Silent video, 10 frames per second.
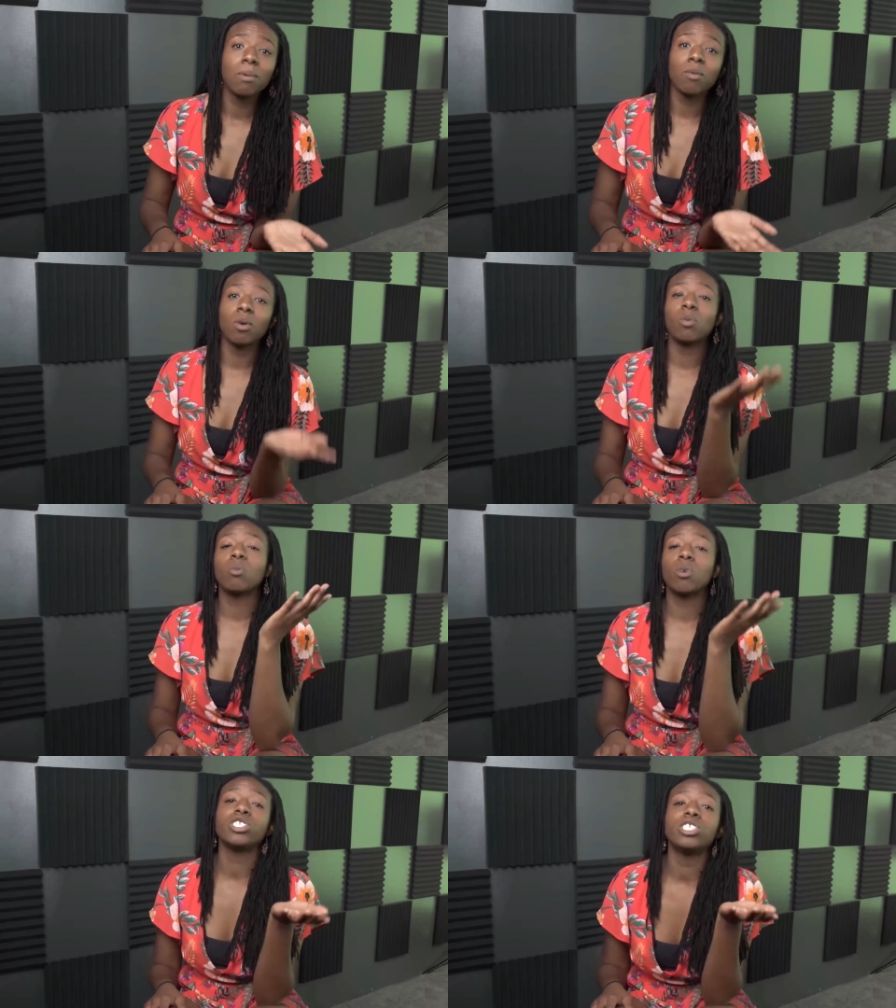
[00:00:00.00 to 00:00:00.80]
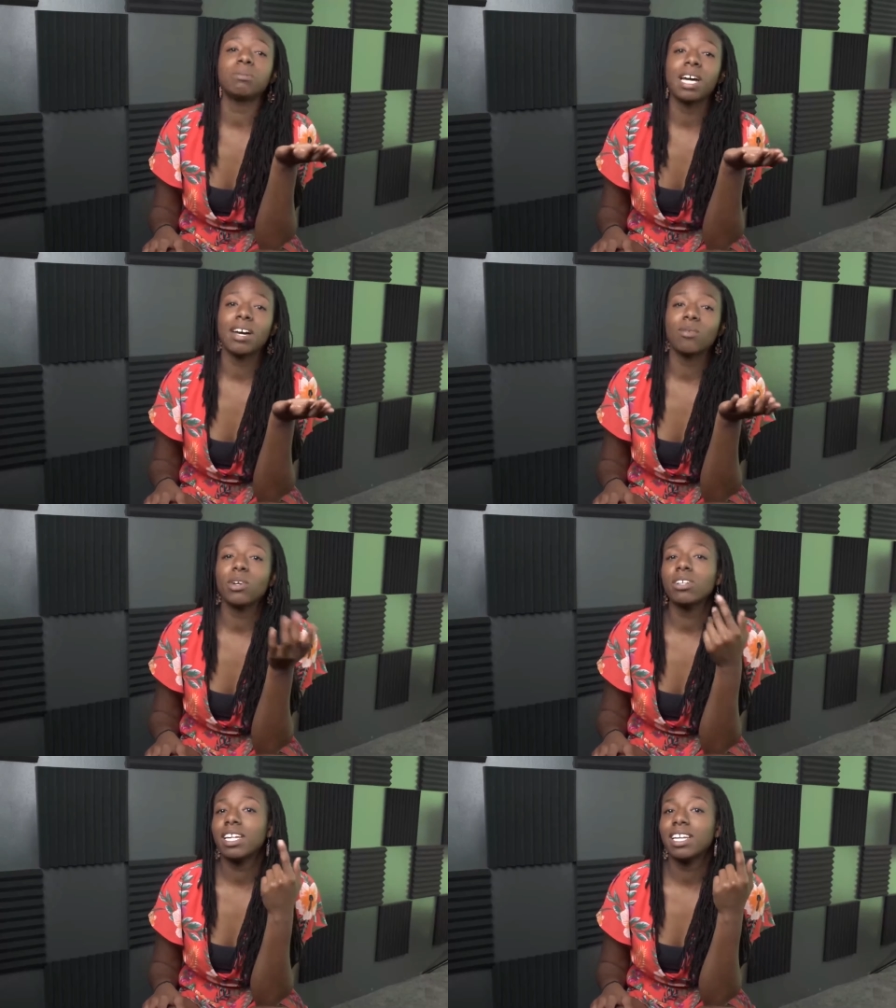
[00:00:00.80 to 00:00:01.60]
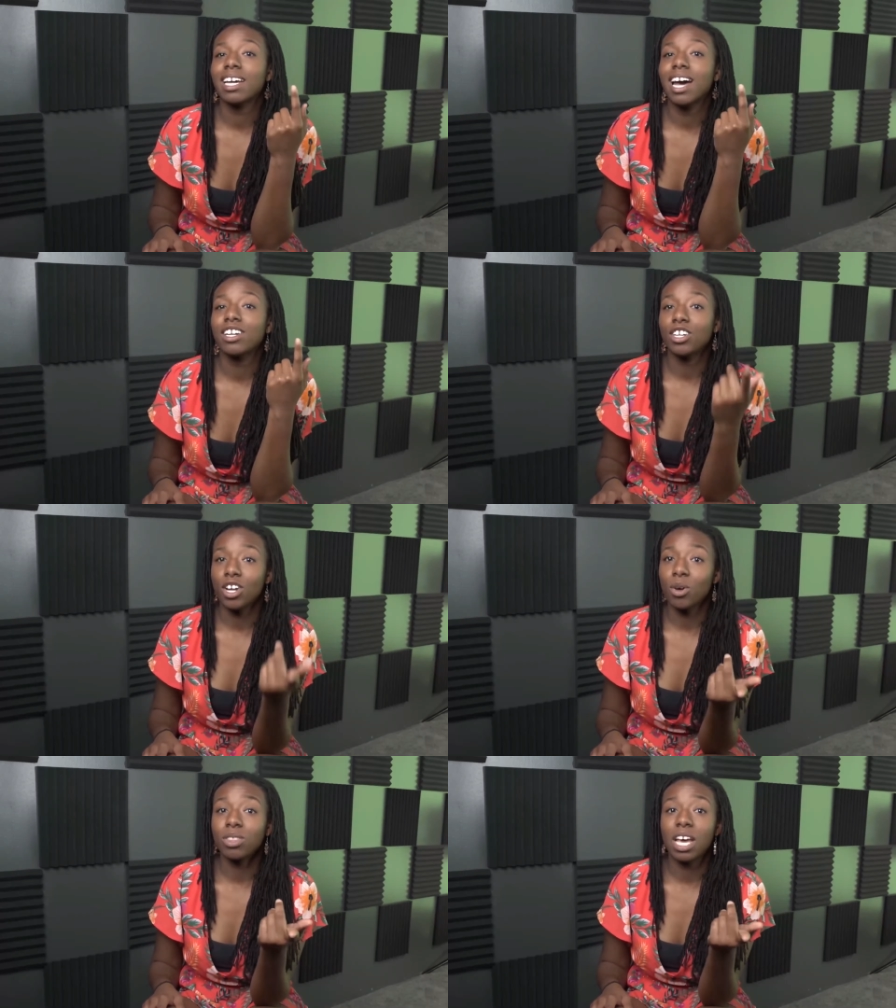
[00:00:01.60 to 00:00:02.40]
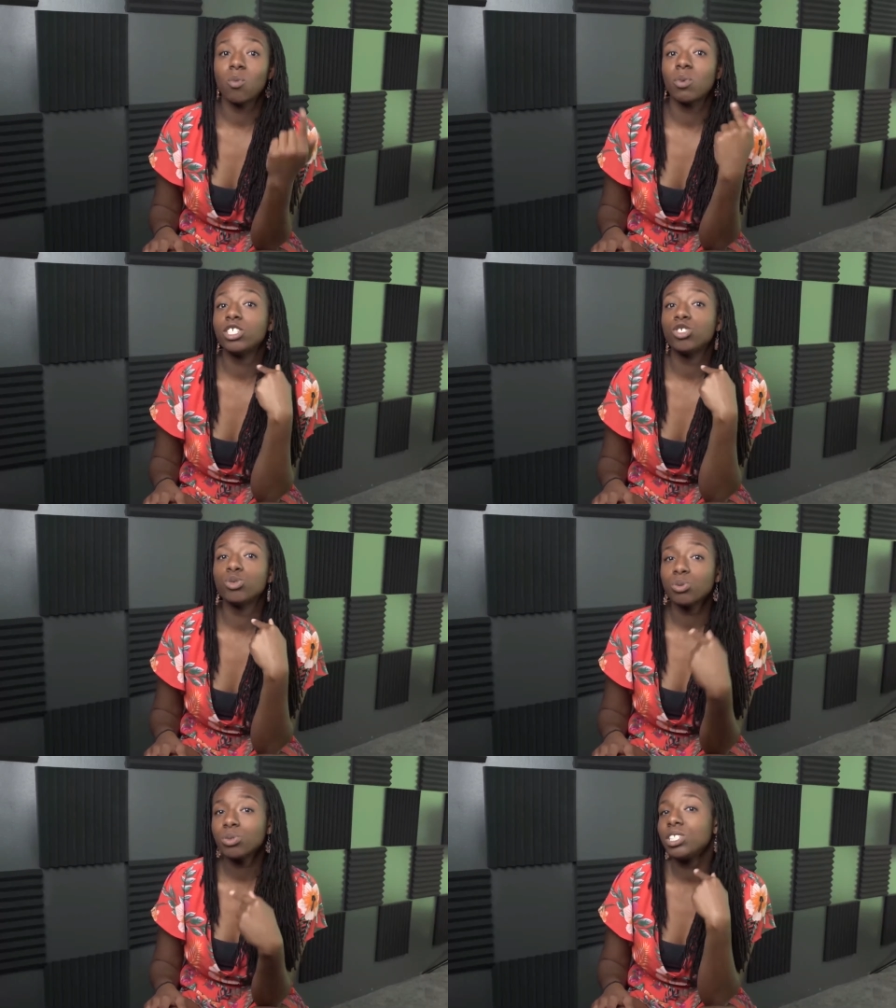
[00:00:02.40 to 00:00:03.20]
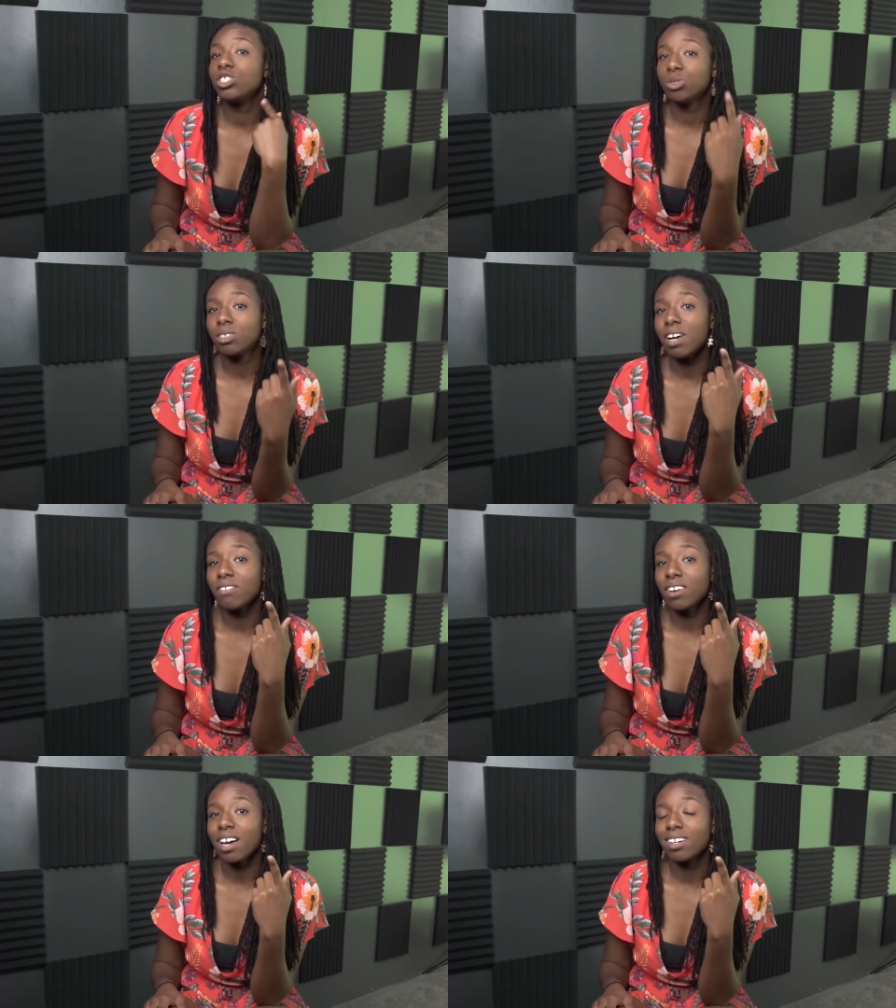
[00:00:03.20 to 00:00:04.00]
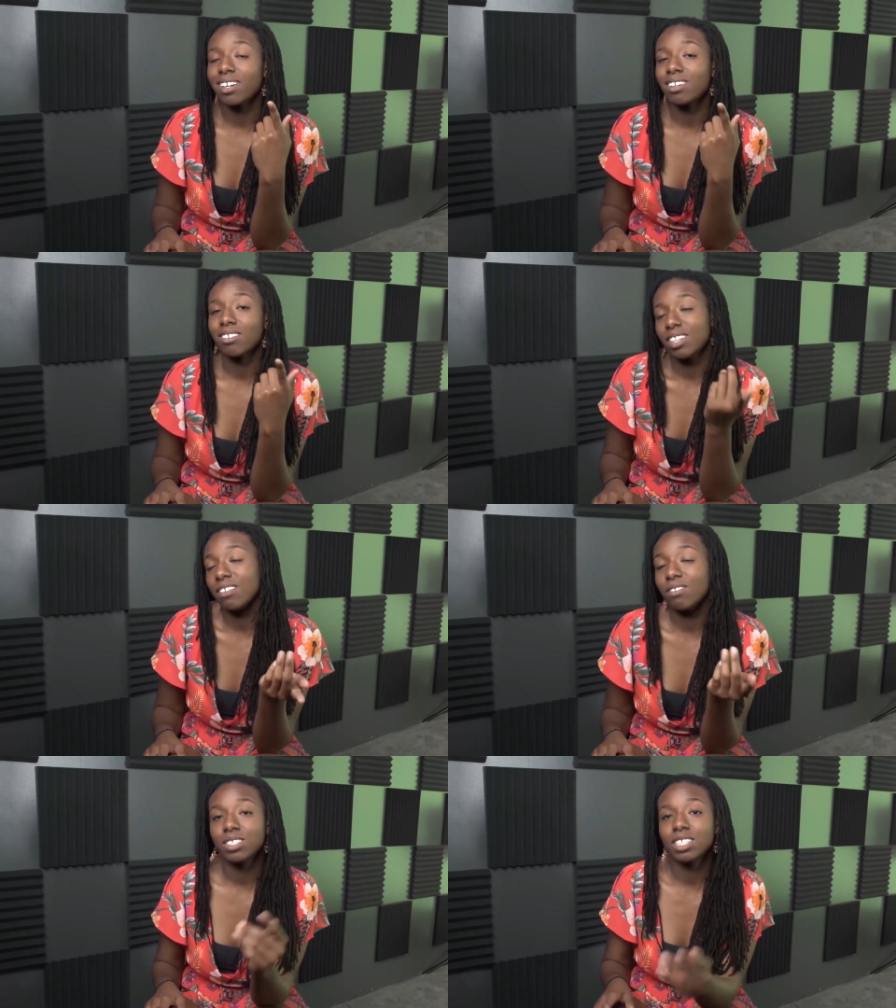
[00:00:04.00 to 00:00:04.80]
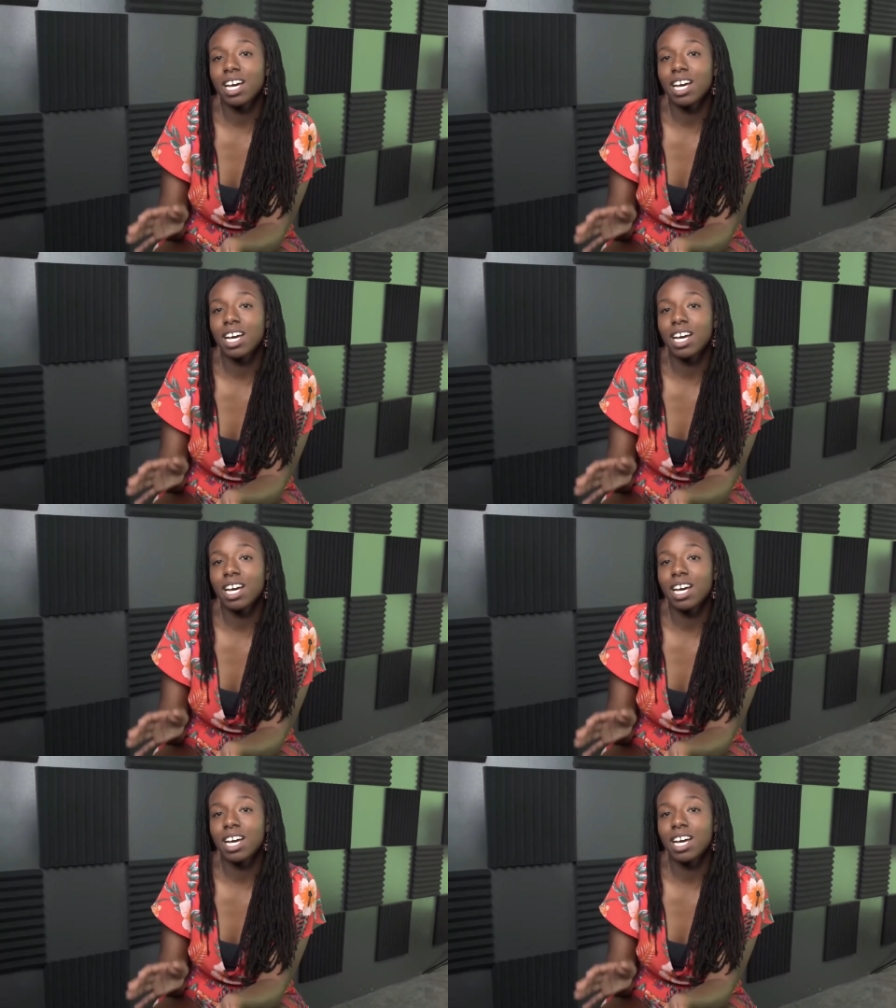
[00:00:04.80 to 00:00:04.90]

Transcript: But when we worship God, we are letting God know that we truly do love God and are thankful to